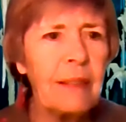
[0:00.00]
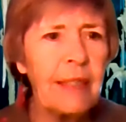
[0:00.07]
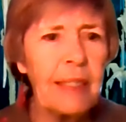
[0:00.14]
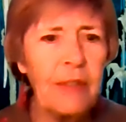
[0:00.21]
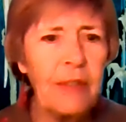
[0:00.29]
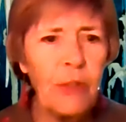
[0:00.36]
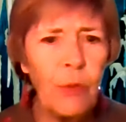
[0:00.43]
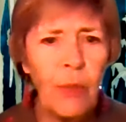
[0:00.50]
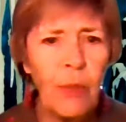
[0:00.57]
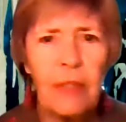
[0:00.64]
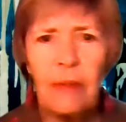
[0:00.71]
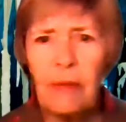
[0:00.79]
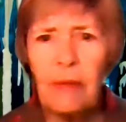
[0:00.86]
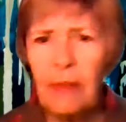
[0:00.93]
Can you,
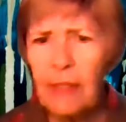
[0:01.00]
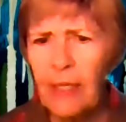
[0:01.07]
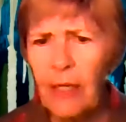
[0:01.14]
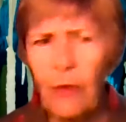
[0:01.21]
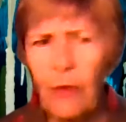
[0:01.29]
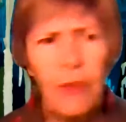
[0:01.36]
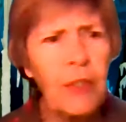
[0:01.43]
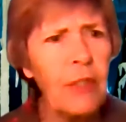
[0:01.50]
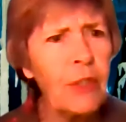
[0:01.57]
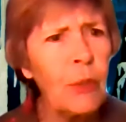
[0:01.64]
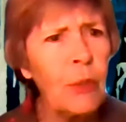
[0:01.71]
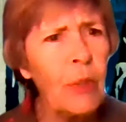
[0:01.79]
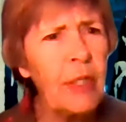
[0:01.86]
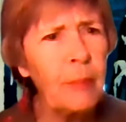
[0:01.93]
uh, Harris, can
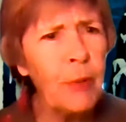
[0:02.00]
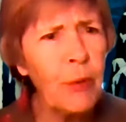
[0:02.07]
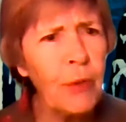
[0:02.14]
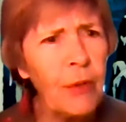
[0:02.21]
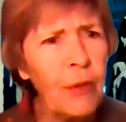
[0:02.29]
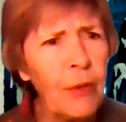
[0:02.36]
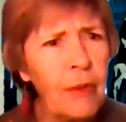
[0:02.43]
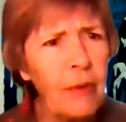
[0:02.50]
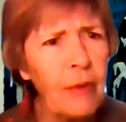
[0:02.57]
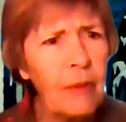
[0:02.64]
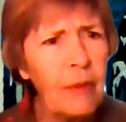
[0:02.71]
you unmute her?